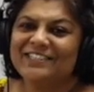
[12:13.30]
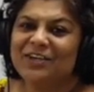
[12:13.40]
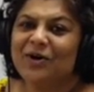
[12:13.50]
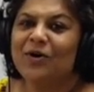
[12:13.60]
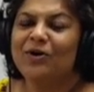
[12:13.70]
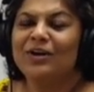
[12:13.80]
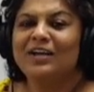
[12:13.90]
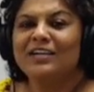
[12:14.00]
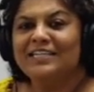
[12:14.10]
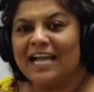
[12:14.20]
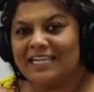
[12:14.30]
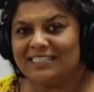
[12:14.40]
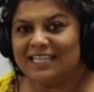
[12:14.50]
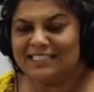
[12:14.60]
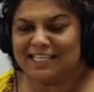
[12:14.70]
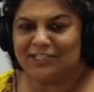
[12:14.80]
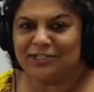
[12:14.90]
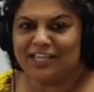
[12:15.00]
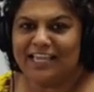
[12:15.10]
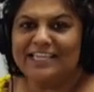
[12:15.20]
So, 19th
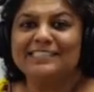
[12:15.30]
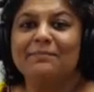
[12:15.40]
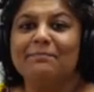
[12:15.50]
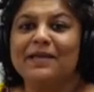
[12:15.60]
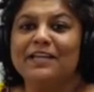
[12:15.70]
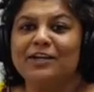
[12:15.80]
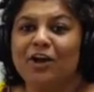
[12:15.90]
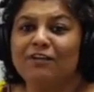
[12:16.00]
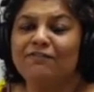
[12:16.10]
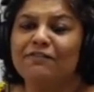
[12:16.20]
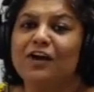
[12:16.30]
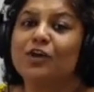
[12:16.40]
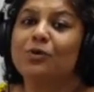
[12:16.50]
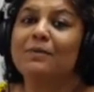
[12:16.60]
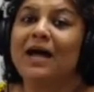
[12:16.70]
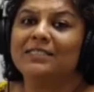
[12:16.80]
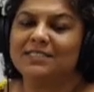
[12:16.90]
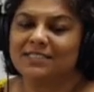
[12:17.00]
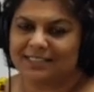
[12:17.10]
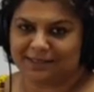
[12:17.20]
century is the period of
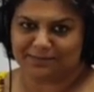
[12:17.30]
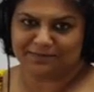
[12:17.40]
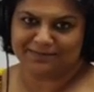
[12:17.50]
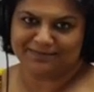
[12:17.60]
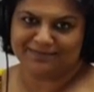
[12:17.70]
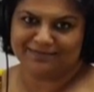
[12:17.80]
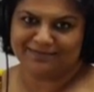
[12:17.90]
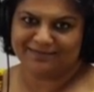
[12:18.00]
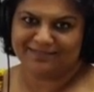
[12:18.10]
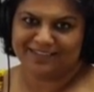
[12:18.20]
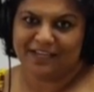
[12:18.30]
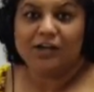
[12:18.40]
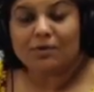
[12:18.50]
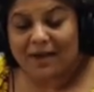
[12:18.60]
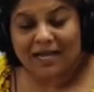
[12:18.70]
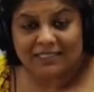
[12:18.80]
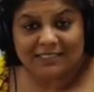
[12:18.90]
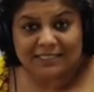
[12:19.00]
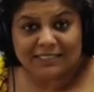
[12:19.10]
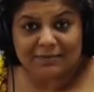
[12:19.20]
Romanticism.
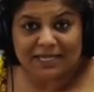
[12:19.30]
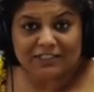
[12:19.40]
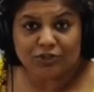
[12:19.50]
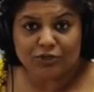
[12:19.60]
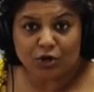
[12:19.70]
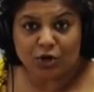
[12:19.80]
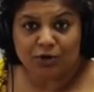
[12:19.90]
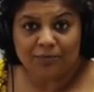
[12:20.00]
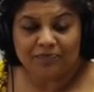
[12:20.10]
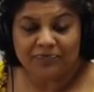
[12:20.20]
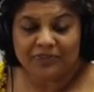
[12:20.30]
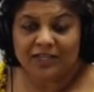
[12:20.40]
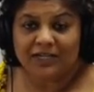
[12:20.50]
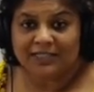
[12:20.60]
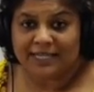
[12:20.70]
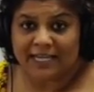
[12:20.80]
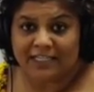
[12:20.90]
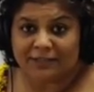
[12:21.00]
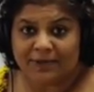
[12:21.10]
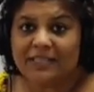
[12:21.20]
Romanticism, as you know,
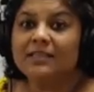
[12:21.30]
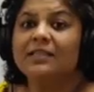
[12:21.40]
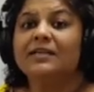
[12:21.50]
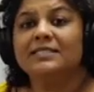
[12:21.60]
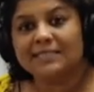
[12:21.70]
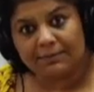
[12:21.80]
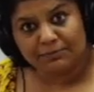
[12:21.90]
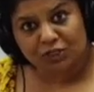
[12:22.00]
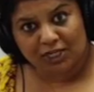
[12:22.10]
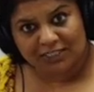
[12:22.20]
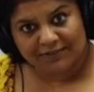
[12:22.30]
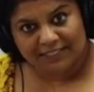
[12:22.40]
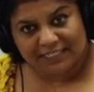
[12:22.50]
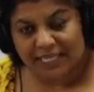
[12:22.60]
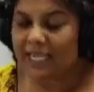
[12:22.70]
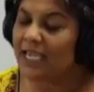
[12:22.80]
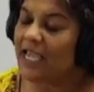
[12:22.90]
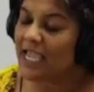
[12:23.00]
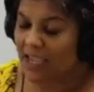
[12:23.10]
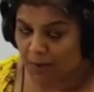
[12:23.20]
deals with
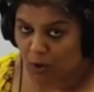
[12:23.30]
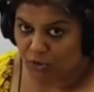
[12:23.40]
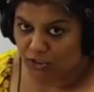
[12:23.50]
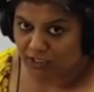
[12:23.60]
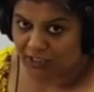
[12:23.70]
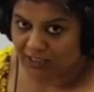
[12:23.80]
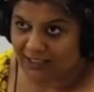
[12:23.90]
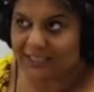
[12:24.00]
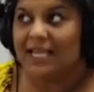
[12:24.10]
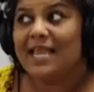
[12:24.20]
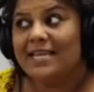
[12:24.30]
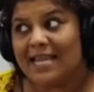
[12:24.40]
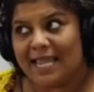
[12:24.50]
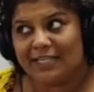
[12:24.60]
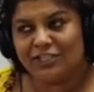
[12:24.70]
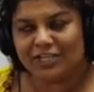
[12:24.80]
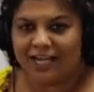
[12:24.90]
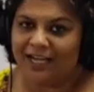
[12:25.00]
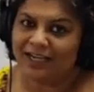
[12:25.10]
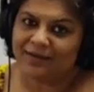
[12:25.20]
subjectivity, emotions,
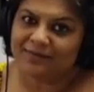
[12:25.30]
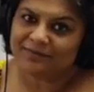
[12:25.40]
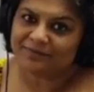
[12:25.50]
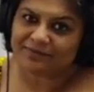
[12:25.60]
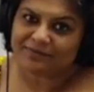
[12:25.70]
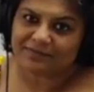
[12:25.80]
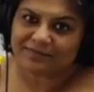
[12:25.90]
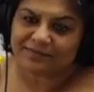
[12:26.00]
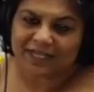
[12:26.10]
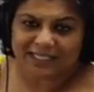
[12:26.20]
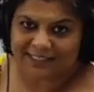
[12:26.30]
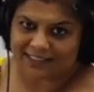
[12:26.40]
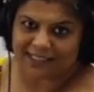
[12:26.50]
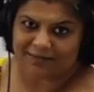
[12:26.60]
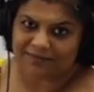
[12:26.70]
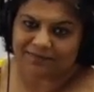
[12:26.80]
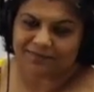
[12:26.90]
nature, etc.